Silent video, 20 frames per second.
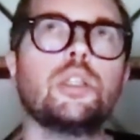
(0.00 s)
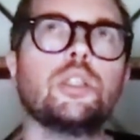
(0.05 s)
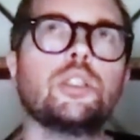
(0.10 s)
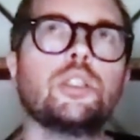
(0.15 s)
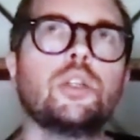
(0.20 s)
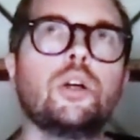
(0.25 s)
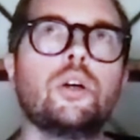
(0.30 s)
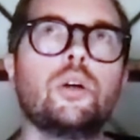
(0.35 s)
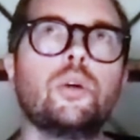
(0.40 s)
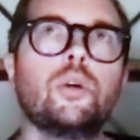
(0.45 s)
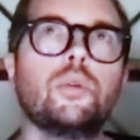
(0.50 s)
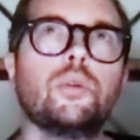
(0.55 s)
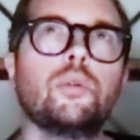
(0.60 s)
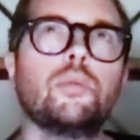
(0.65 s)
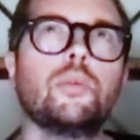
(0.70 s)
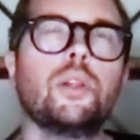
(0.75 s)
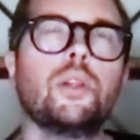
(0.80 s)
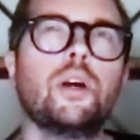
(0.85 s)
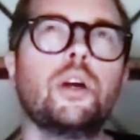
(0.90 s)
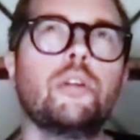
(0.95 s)
So
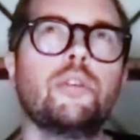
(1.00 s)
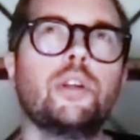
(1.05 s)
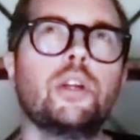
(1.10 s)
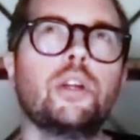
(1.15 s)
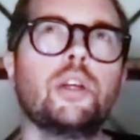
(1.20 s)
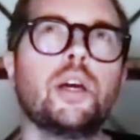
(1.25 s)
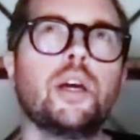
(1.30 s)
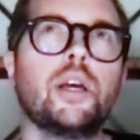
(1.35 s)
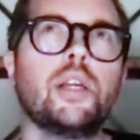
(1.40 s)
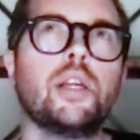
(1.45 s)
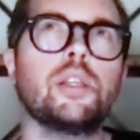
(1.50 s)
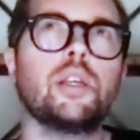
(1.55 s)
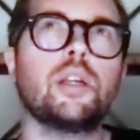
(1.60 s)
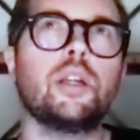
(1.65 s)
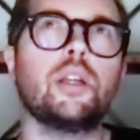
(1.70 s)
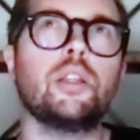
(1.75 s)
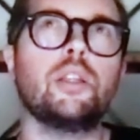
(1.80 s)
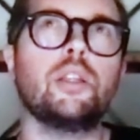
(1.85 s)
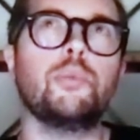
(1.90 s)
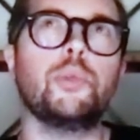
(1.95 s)
a lot of our clients are
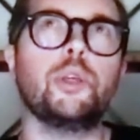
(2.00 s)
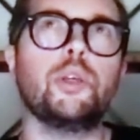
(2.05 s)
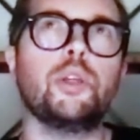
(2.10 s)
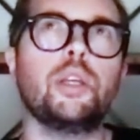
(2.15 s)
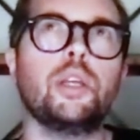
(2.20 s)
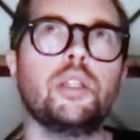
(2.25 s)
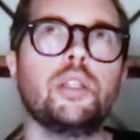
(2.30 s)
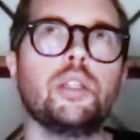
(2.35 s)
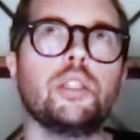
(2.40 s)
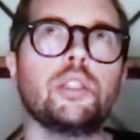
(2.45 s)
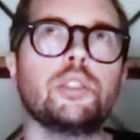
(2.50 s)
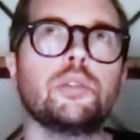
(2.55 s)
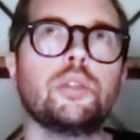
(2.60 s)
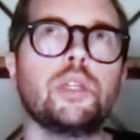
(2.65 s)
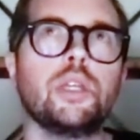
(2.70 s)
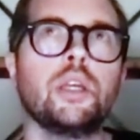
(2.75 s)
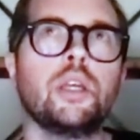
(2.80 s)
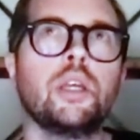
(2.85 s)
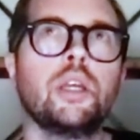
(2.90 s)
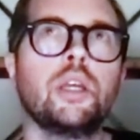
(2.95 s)
in the beauty
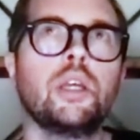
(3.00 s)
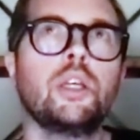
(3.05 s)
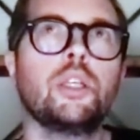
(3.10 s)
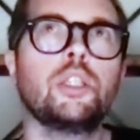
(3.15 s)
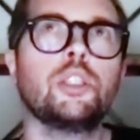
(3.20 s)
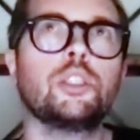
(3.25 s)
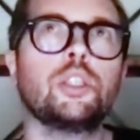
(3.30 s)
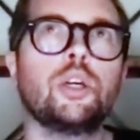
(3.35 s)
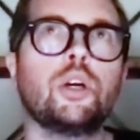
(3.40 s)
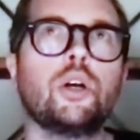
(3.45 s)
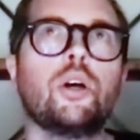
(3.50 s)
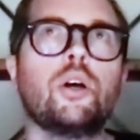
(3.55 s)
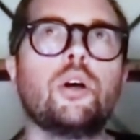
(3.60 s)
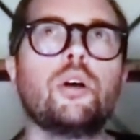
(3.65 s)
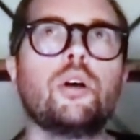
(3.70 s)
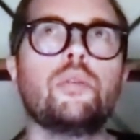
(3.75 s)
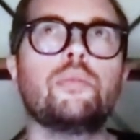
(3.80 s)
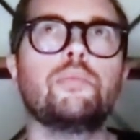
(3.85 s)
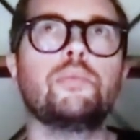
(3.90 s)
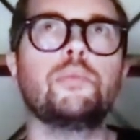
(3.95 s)
industry.
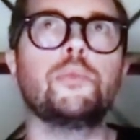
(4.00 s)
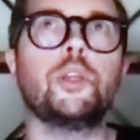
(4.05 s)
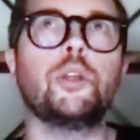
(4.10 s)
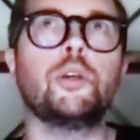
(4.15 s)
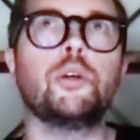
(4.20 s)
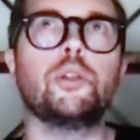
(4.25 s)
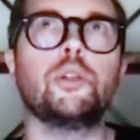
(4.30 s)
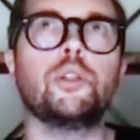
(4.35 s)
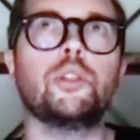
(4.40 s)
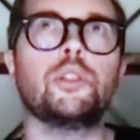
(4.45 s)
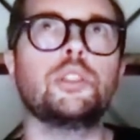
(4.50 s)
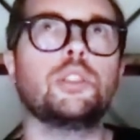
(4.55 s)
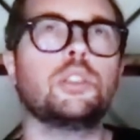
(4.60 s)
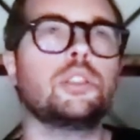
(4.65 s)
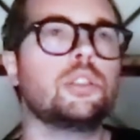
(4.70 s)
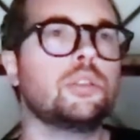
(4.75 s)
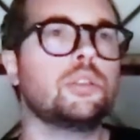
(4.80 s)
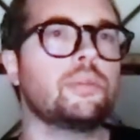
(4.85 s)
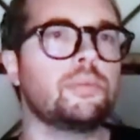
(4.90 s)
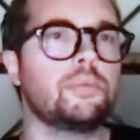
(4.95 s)
So,
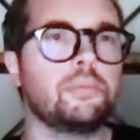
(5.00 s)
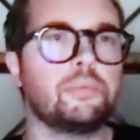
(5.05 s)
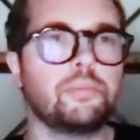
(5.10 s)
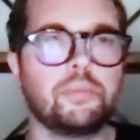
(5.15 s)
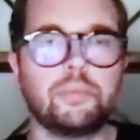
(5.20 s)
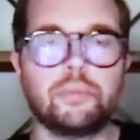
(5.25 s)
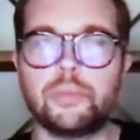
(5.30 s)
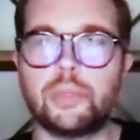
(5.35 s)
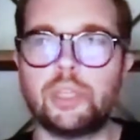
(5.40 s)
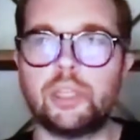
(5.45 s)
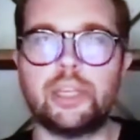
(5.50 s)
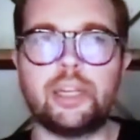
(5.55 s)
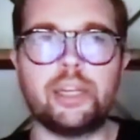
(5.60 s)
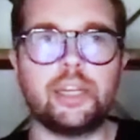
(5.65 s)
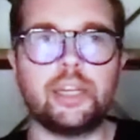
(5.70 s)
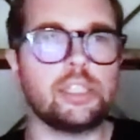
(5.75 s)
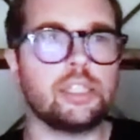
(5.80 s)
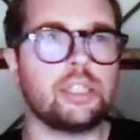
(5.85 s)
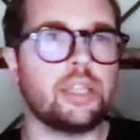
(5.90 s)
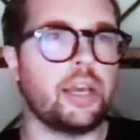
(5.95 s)
those
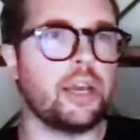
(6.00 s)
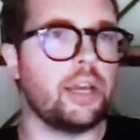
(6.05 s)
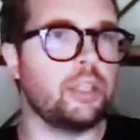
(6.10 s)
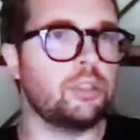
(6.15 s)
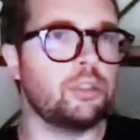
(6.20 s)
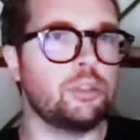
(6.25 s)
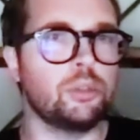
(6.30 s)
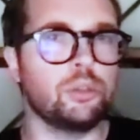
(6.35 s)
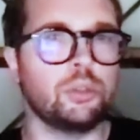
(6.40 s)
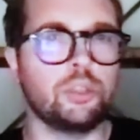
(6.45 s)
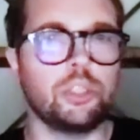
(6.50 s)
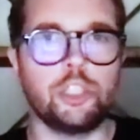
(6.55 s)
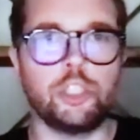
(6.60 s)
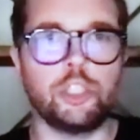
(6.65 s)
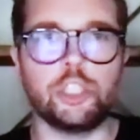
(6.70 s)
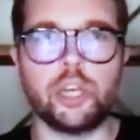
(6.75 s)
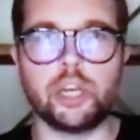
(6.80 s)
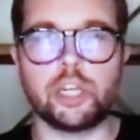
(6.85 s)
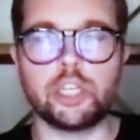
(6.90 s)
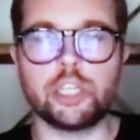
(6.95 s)
clinics that do
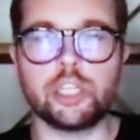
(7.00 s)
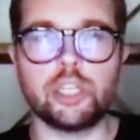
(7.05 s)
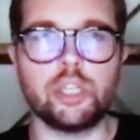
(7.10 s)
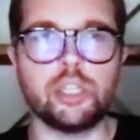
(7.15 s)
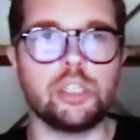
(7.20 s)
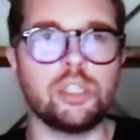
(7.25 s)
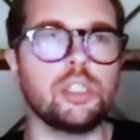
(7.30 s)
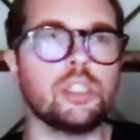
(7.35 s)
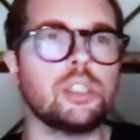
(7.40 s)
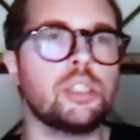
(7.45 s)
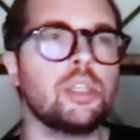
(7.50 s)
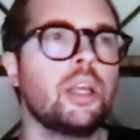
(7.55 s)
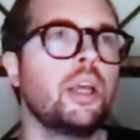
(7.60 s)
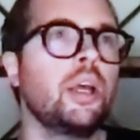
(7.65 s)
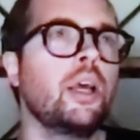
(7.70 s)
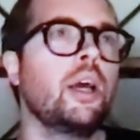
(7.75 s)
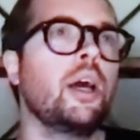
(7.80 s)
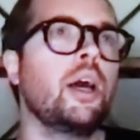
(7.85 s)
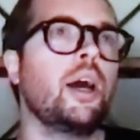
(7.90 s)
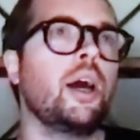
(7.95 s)
injections,
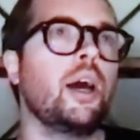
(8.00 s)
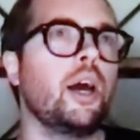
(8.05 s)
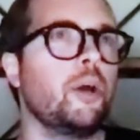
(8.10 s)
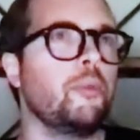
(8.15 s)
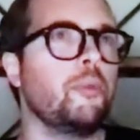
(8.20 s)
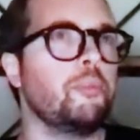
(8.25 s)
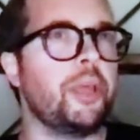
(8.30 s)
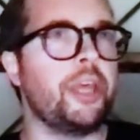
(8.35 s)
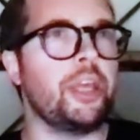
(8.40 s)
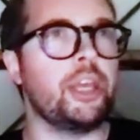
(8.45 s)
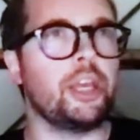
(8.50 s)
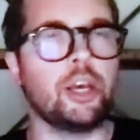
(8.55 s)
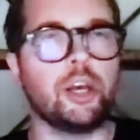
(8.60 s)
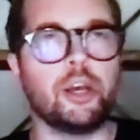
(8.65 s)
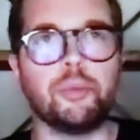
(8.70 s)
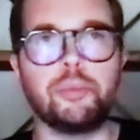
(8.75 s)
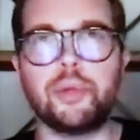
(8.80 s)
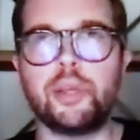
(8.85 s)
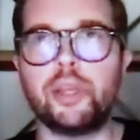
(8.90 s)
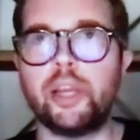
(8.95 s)

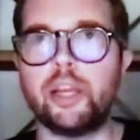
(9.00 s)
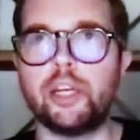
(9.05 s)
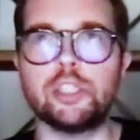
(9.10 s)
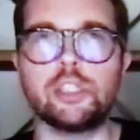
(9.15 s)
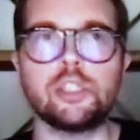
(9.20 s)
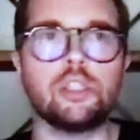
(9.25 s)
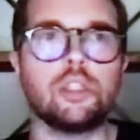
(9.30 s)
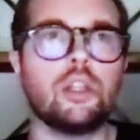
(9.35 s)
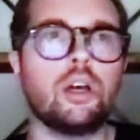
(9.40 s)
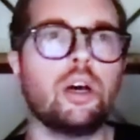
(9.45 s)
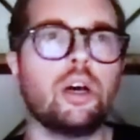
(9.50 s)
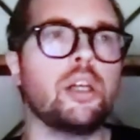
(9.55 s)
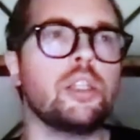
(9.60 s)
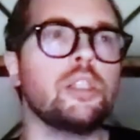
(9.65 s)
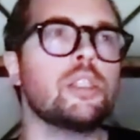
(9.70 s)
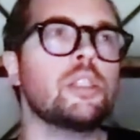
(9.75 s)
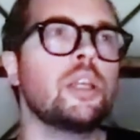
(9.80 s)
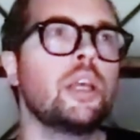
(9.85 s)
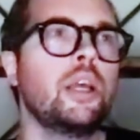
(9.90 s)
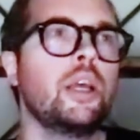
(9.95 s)
makeup, hair
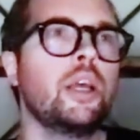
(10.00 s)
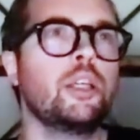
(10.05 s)
salons.